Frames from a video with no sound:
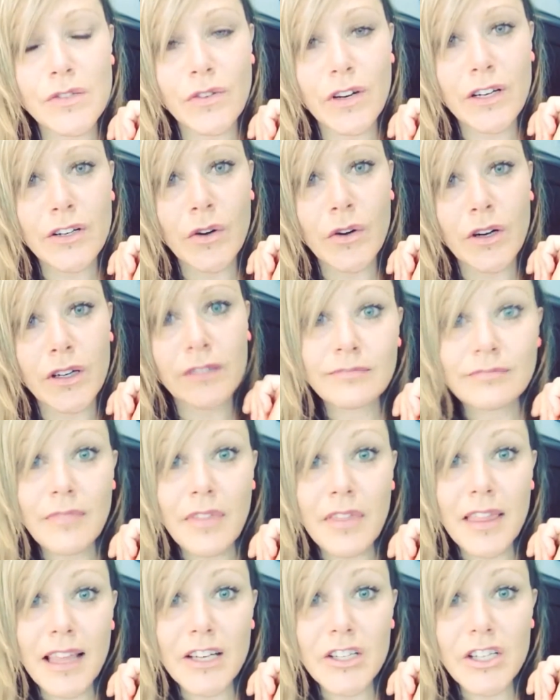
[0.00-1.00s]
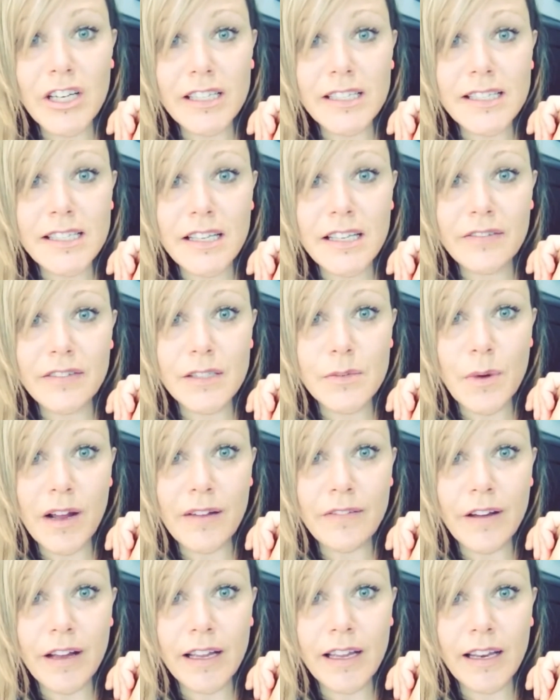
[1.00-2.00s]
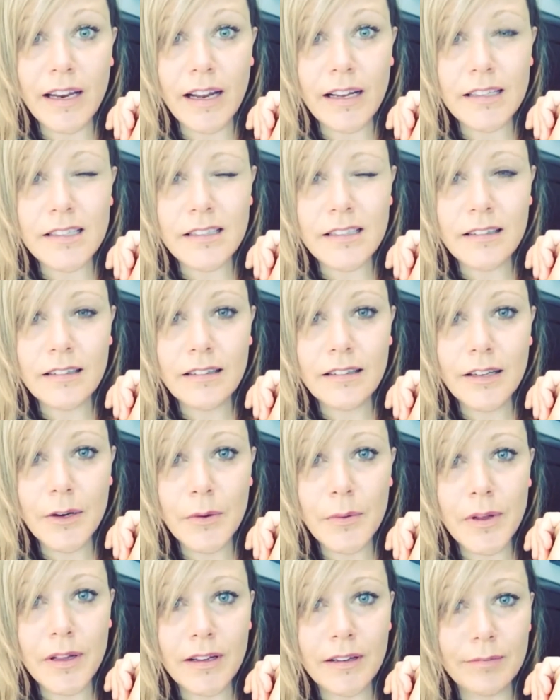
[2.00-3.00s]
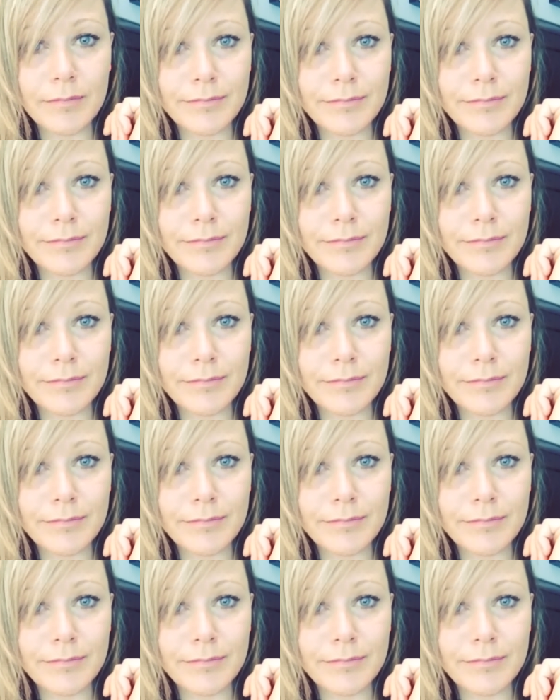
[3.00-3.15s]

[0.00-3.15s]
front door, then check to see if his Wi-Fi connects. You're welcome.